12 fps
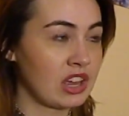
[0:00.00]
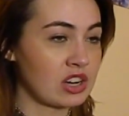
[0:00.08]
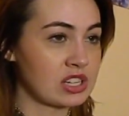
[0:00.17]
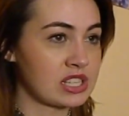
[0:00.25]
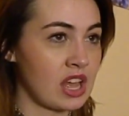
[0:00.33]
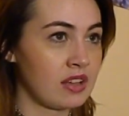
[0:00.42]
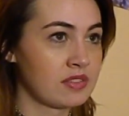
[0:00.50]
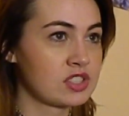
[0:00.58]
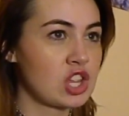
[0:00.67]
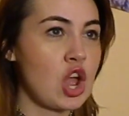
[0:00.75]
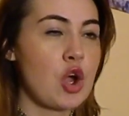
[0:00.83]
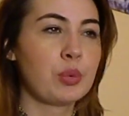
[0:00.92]

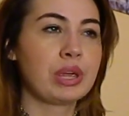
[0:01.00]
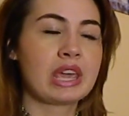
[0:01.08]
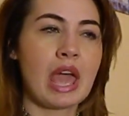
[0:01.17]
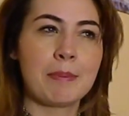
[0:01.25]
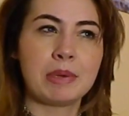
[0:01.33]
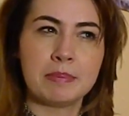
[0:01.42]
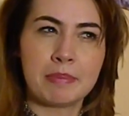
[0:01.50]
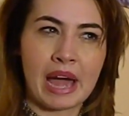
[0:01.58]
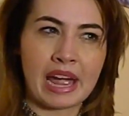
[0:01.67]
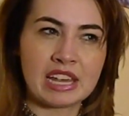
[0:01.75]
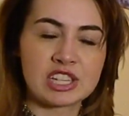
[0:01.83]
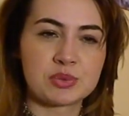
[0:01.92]
ourselves. We can't be
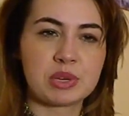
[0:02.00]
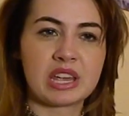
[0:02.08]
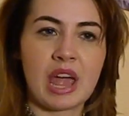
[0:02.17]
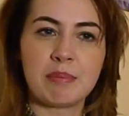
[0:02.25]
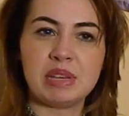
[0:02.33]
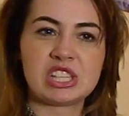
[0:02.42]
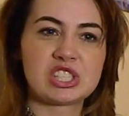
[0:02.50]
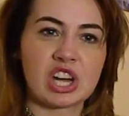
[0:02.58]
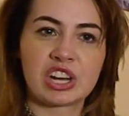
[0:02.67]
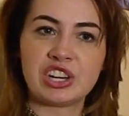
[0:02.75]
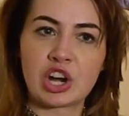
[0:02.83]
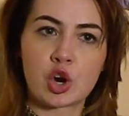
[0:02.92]
biased. We can't be
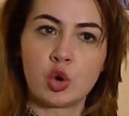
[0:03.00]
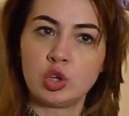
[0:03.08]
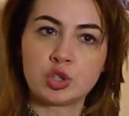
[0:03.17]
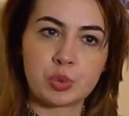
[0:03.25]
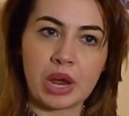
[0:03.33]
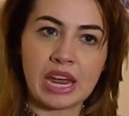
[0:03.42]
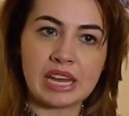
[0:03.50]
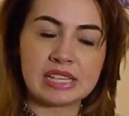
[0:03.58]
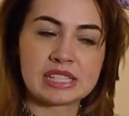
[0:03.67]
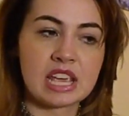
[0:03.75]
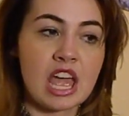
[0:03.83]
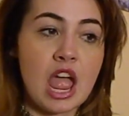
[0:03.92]
stuck in our old
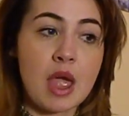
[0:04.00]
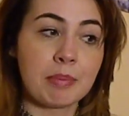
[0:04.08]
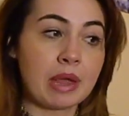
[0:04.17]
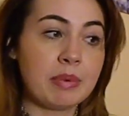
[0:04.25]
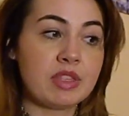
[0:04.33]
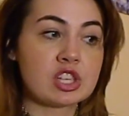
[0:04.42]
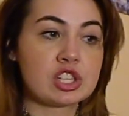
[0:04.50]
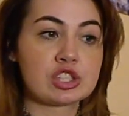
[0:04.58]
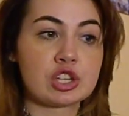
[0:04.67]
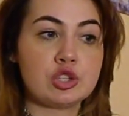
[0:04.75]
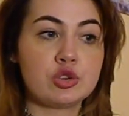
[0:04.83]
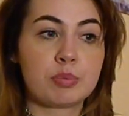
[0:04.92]
ways. Maybe this is
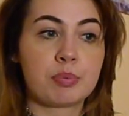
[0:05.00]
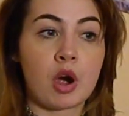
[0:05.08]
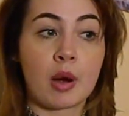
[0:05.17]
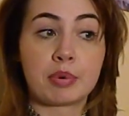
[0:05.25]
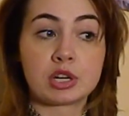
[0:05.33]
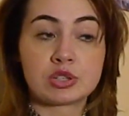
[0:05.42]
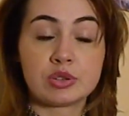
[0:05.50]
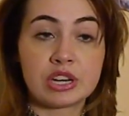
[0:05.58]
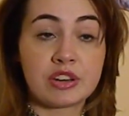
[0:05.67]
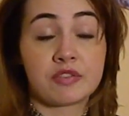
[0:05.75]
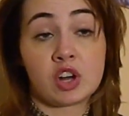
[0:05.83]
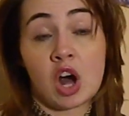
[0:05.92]
a new
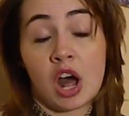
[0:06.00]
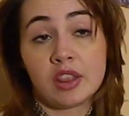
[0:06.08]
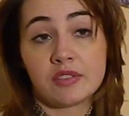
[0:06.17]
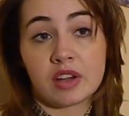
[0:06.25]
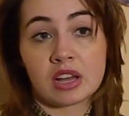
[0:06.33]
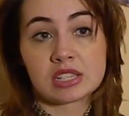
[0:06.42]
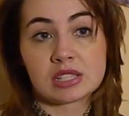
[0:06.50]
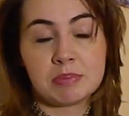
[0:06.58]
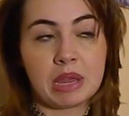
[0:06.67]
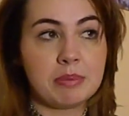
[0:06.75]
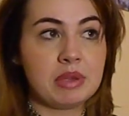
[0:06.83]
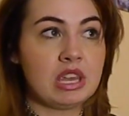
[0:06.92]
opportunity for all of us.
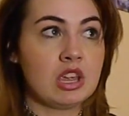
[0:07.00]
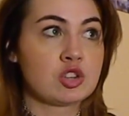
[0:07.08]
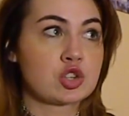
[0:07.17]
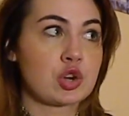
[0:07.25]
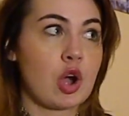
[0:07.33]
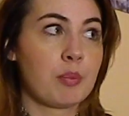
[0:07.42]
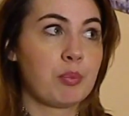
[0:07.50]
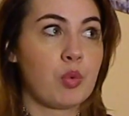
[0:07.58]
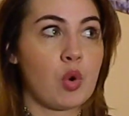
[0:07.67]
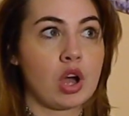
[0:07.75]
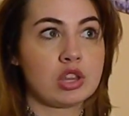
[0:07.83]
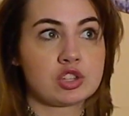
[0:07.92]
Maybe Trump
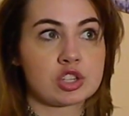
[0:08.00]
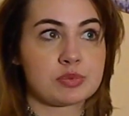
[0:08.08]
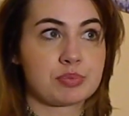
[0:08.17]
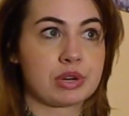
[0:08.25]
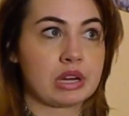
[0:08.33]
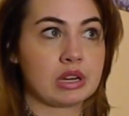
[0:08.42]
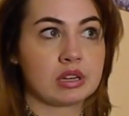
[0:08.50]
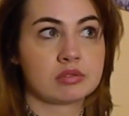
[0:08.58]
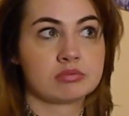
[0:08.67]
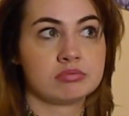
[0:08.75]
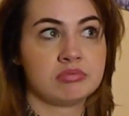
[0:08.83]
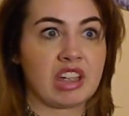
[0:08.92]
won just bring
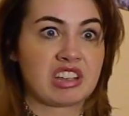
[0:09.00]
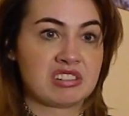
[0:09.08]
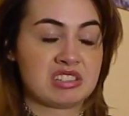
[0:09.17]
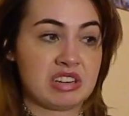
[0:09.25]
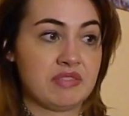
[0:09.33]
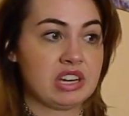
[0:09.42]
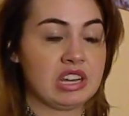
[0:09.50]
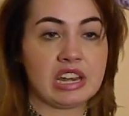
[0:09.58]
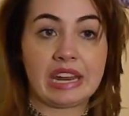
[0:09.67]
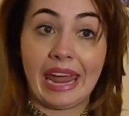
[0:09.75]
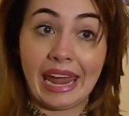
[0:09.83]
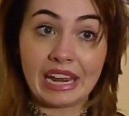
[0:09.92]
negativity
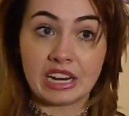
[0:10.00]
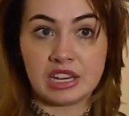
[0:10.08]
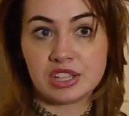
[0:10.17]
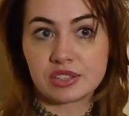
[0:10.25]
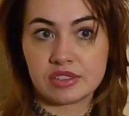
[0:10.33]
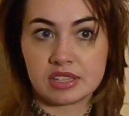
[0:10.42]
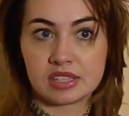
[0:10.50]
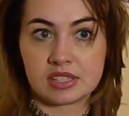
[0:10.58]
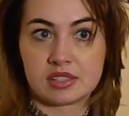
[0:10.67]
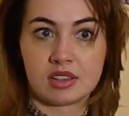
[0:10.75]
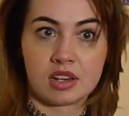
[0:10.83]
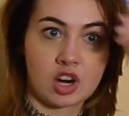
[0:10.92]
and hate into
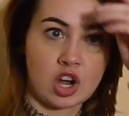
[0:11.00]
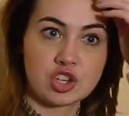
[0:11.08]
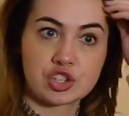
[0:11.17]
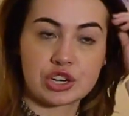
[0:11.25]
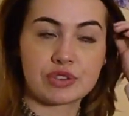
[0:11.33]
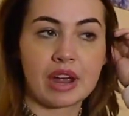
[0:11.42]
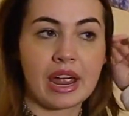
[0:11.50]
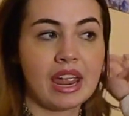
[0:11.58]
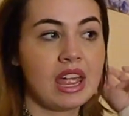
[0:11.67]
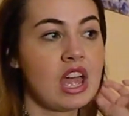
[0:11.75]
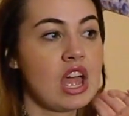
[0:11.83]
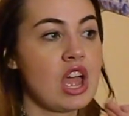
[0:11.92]
this country,
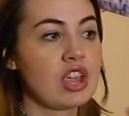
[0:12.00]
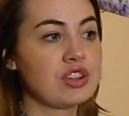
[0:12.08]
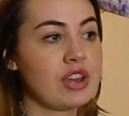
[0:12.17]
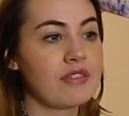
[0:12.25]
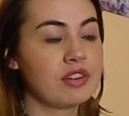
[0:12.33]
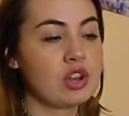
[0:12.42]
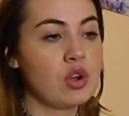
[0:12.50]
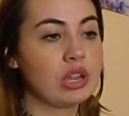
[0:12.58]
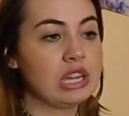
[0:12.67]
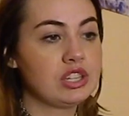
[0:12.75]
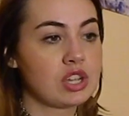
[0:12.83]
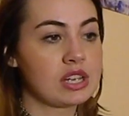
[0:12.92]
right? You never know.
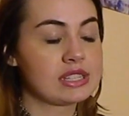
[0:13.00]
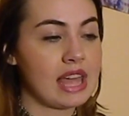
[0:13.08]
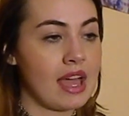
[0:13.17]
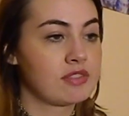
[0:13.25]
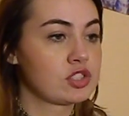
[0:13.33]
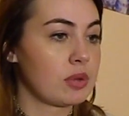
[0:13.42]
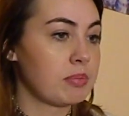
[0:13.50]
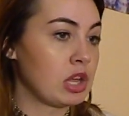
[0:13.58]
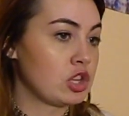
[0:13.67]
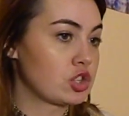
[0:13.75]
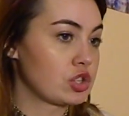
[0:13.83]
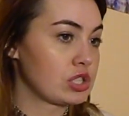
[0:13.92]
He does have some
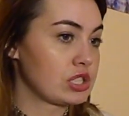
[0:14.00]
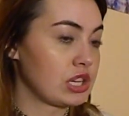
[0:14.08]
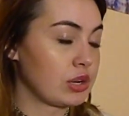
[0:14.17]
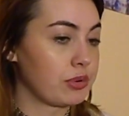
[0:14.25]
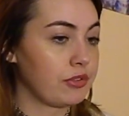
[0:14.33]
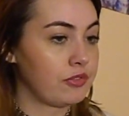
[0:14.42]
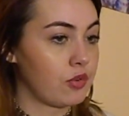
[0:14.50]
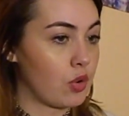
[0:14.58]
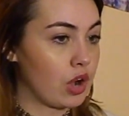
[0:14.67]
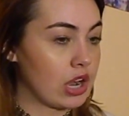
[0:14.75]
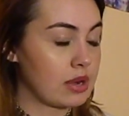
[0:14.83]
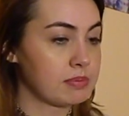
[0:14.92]
interesting
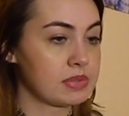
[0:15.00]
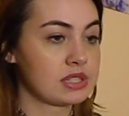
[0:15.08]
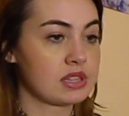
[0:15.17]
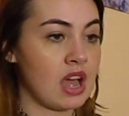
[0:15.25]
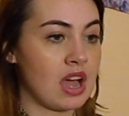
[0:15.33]
reforms.